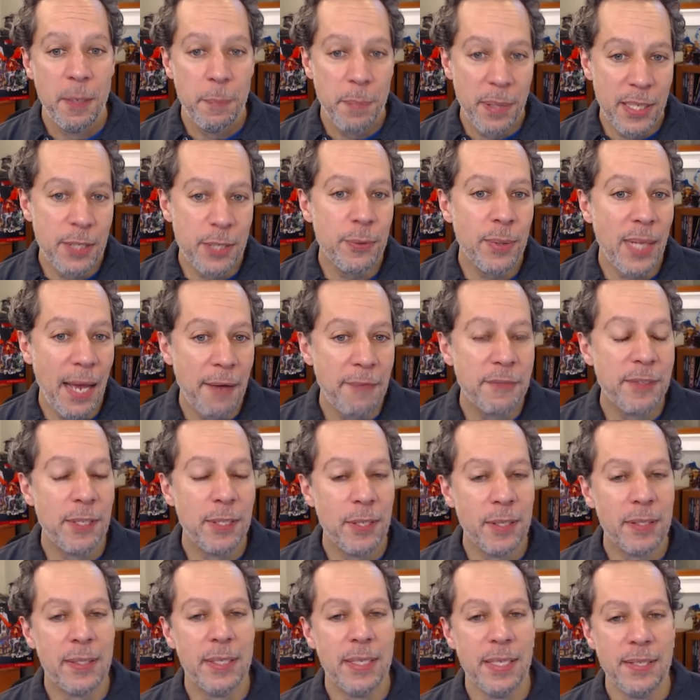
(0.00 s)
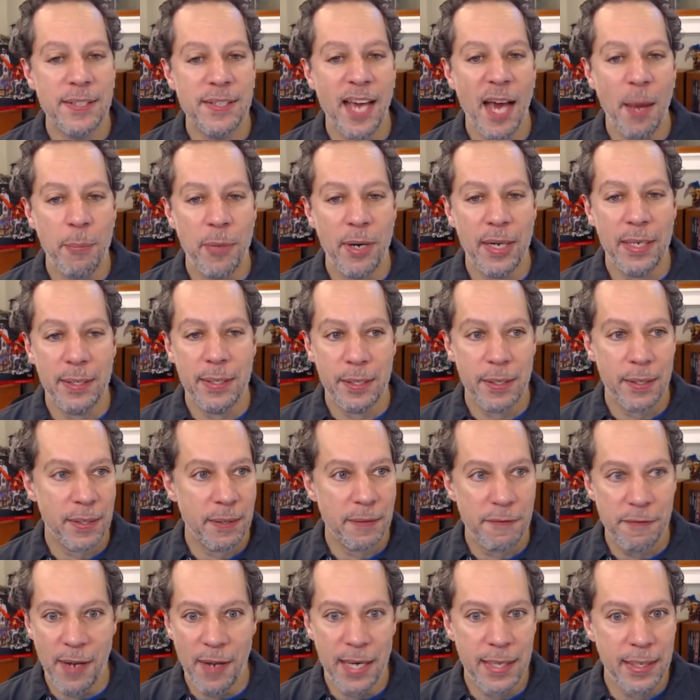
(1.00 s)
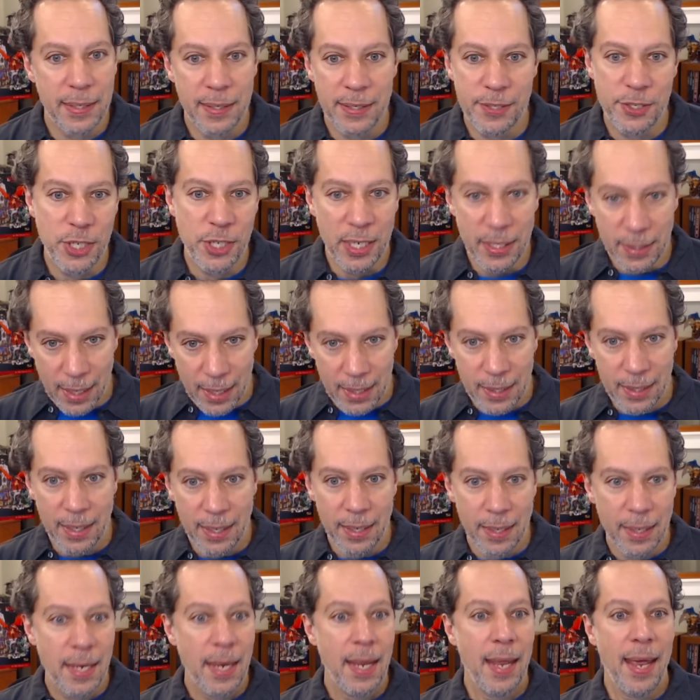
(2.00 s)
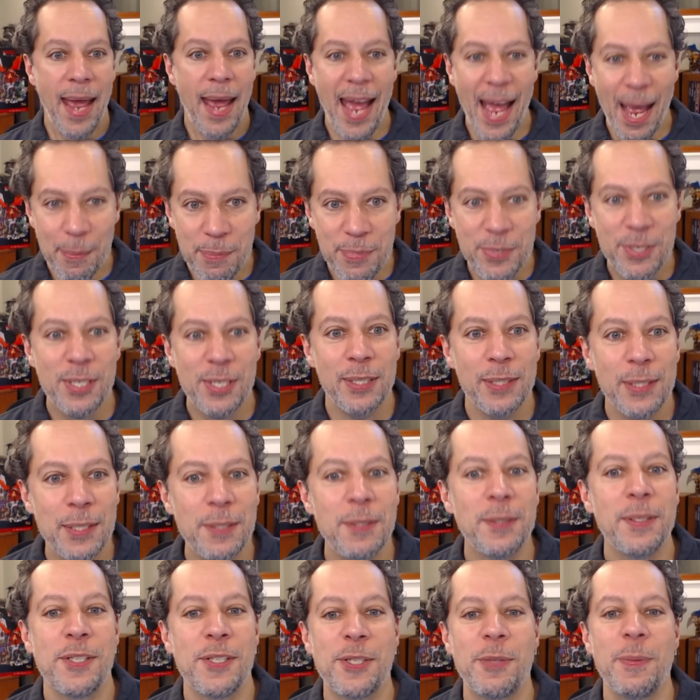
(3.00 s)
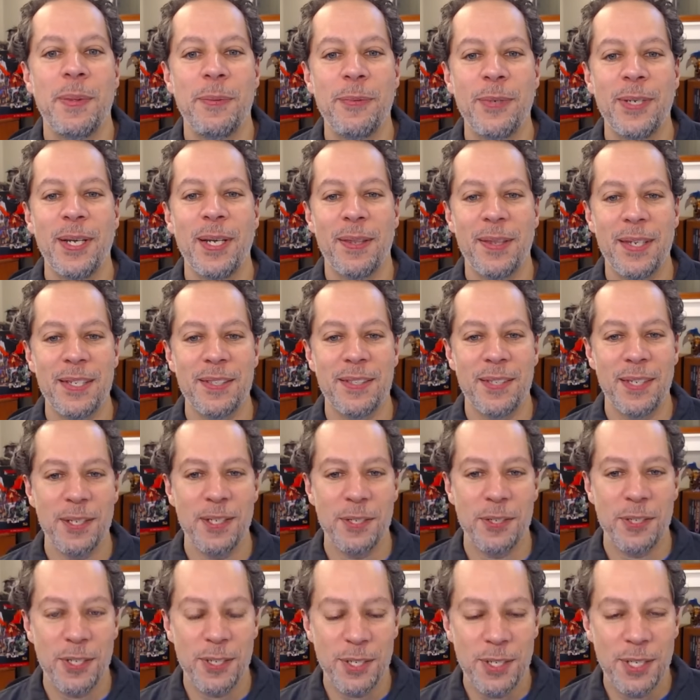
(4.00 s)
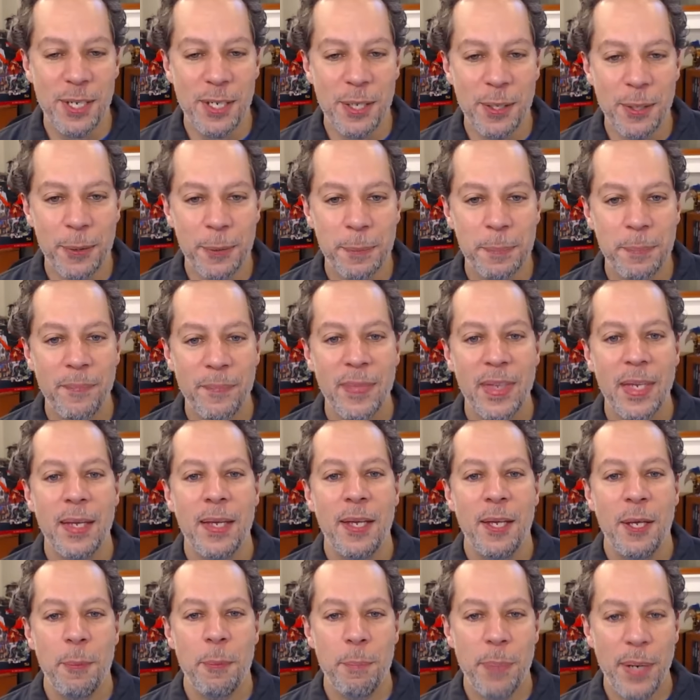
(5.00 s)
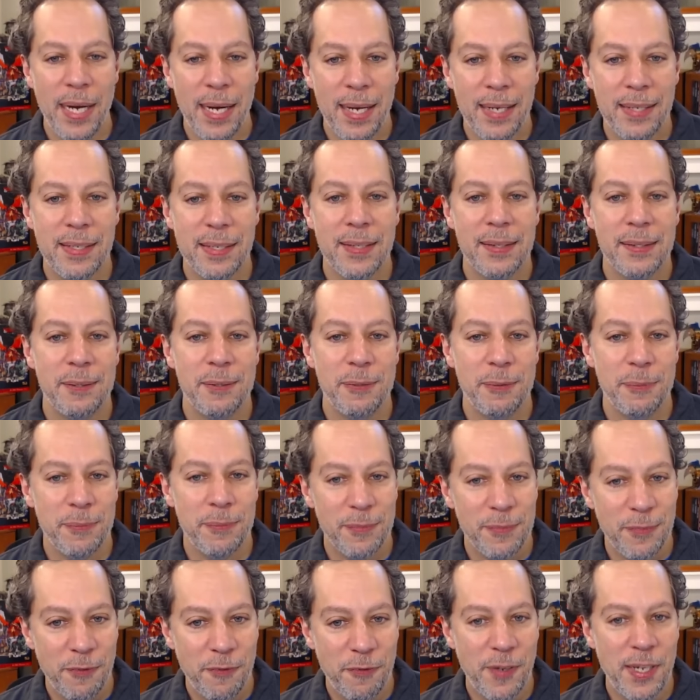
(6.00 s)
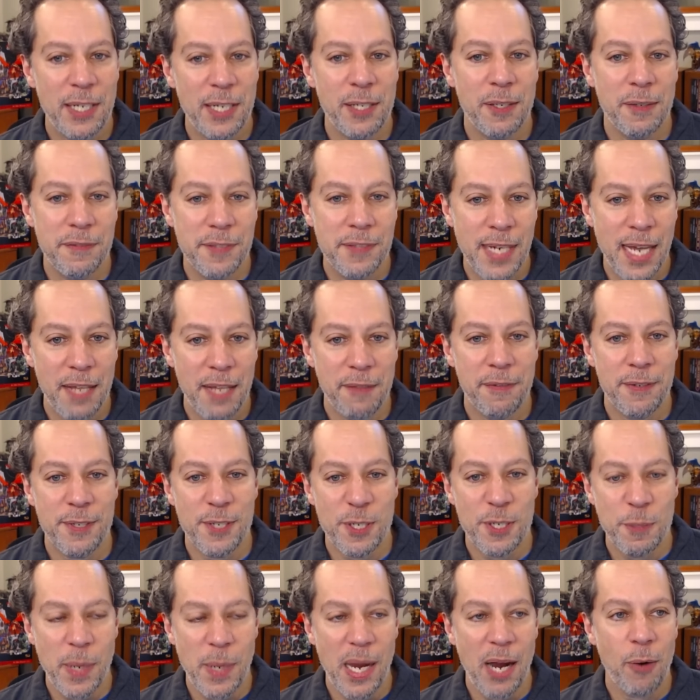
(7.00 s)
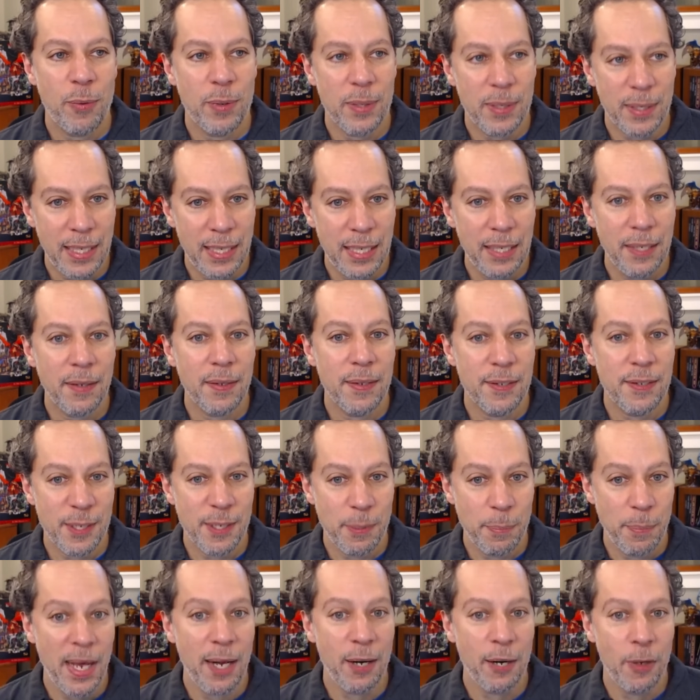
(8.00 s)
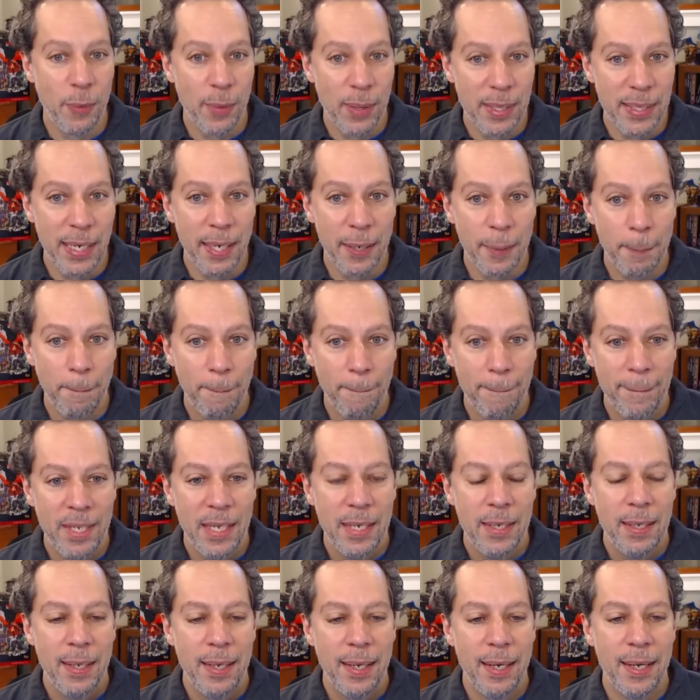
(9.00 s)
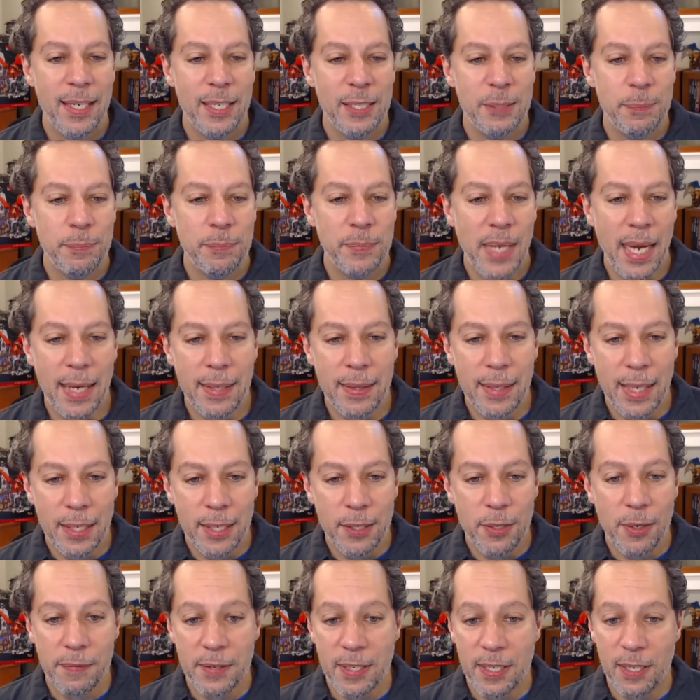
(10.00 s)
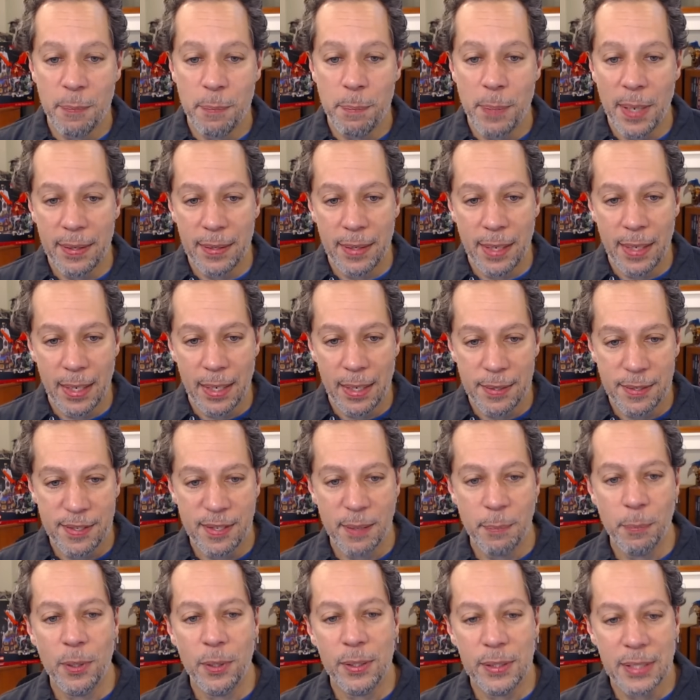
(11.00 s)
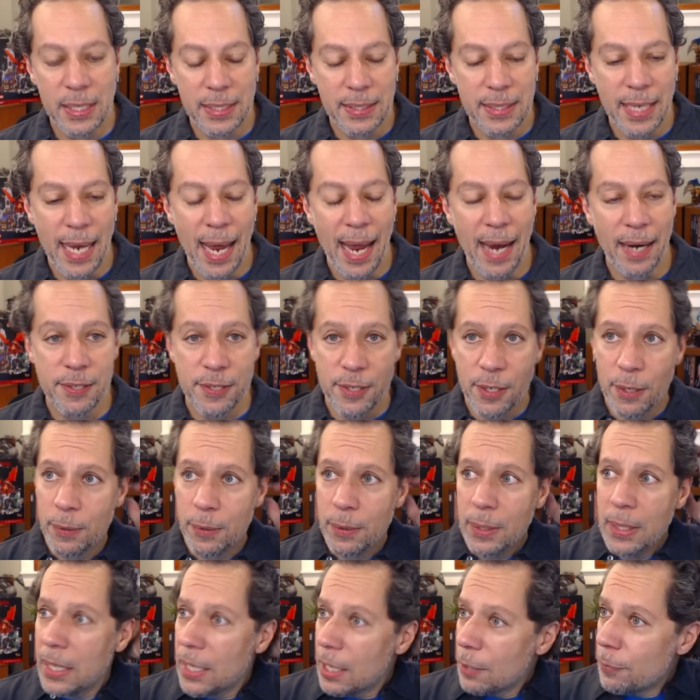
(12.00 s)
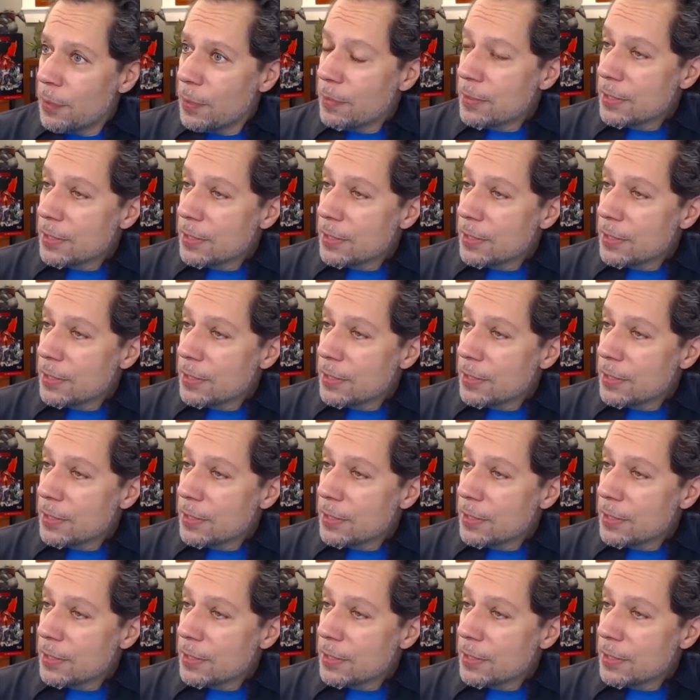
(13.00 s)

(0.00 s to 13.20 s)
But you will have to look these up, right? And you're going to find that Chain Lightning absolutely should be one of the things that you should do. But Finger of Death versus Power Word to Kill, there's a better one there. And then you have to compare that against the multi-attack. So we